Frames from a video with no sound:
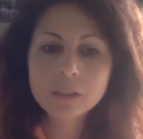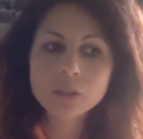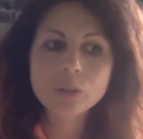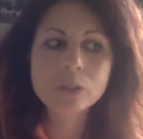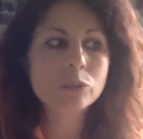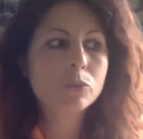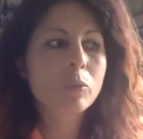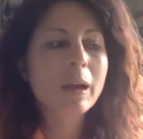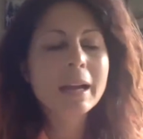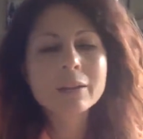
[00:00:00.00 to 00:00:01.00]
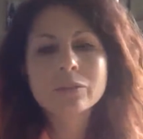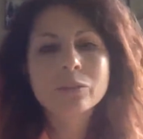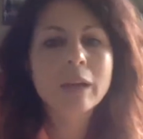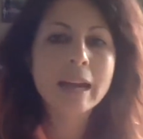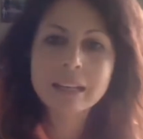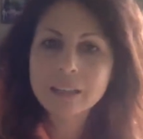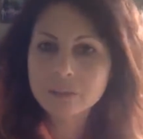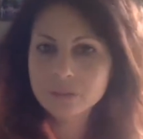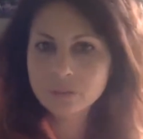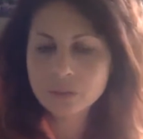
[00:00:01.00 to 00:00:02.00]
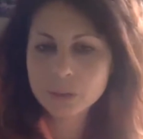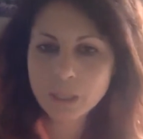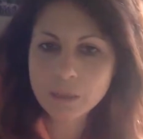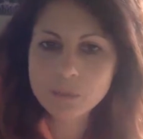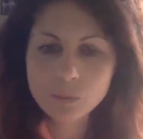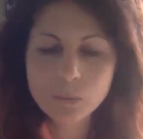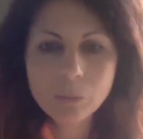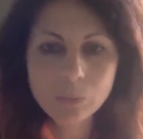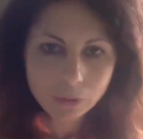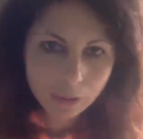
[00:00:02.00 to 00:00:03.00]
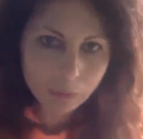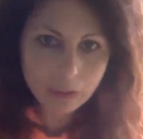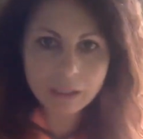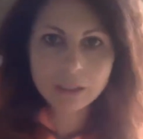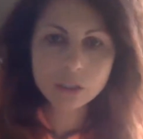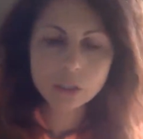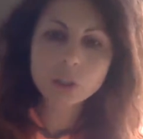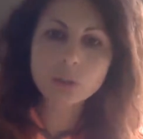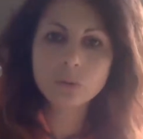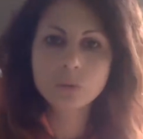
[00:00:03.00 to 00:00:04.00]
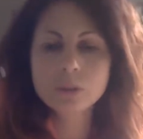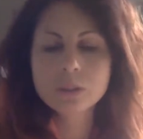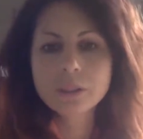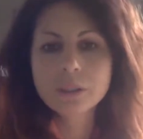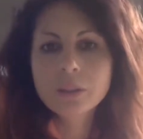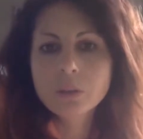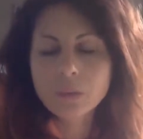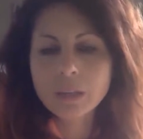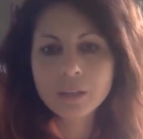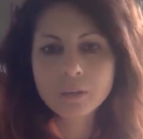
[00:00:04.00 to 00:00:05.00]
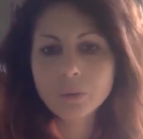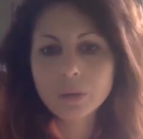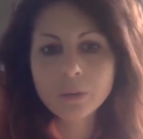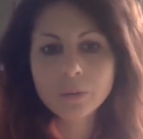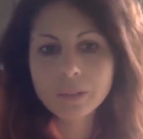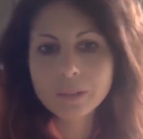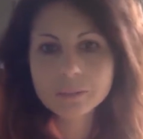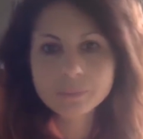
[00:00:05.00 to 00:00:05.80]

So there's a wide variety of different types of people that we can choose. We can work with